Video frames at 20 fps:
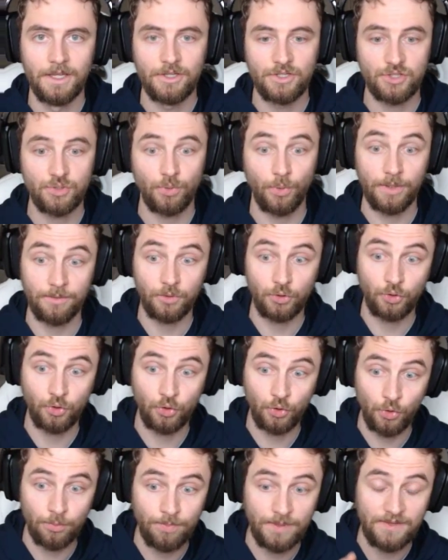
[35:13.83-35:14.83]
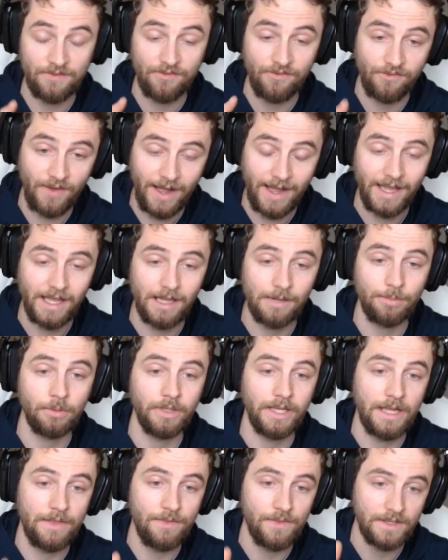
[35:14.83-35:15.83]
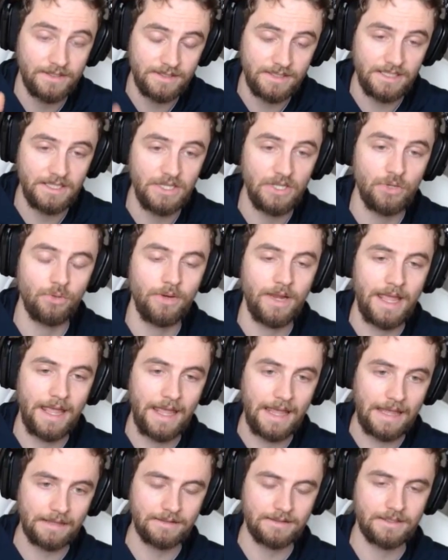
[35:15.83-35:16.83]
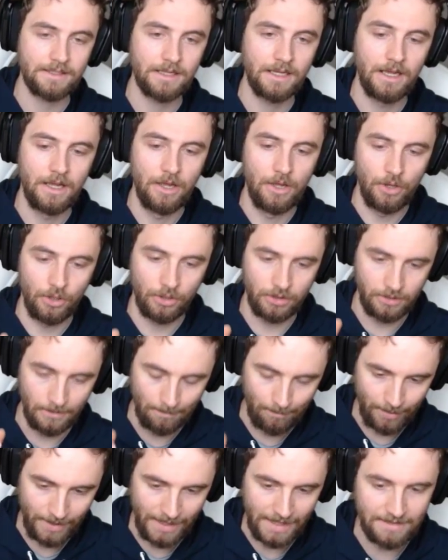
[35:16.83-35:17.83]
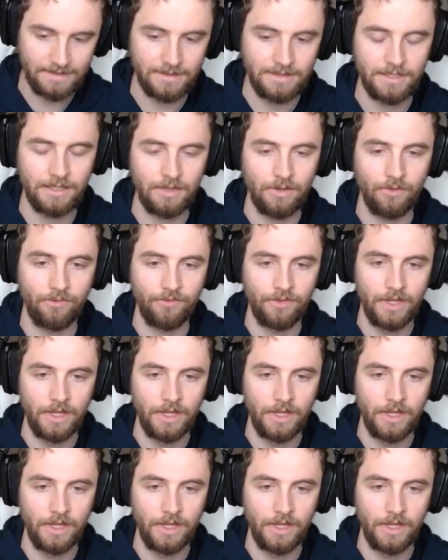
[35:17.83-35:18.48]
so it could be viable in the tier 8 competitive